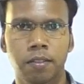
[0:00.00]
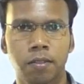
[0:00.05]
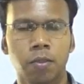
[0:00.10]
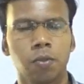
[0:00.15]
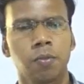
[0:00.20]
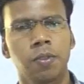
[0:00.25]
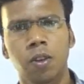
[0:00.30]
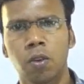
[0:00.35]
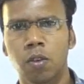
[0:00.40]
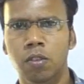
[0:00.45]

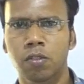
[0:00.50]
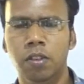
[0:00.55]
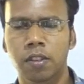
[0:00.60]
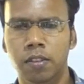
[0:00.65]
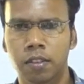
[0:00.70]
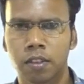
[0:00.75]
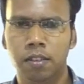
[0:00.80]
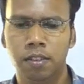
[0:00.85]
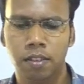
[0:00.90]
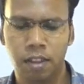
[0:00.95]
So, we also
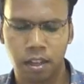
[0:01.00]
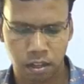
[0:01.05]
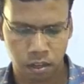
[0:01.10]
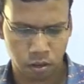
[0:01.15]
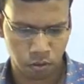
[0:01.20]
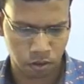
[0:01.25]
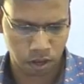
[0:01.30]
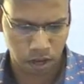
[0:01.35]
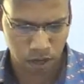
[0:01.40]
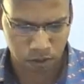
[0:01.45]
discussed that in
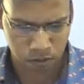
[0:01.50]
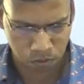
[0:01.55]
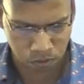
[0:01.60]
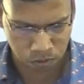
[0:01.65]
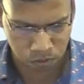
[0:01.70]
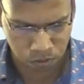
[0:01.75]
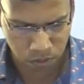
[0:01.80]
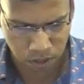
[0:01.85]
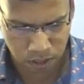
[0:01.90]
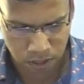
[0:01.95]
our class
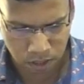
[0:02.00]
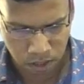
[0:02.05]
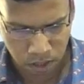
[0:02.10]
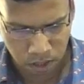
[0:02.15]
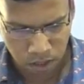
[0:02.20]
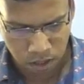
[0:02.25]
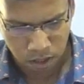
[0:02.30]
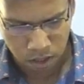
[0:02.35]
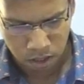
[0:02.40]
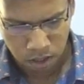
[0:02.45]
also, right?
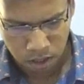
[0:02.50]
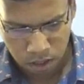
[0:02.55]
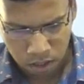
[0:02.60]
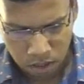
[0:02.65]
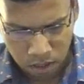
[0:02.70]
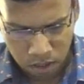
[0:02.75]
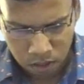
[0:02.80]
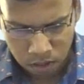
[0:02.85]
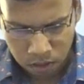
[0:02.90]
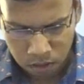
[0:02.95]

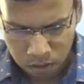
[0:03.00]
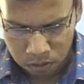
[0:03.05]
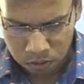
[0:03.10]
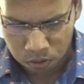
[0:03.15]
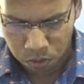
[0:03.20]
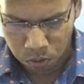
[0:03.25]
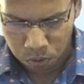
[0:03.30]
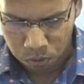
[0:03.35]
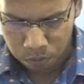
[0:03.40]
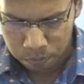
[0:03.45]

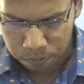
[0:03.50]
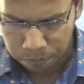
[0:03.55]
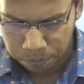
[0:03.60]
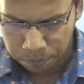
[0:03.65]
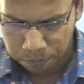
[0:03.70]
So,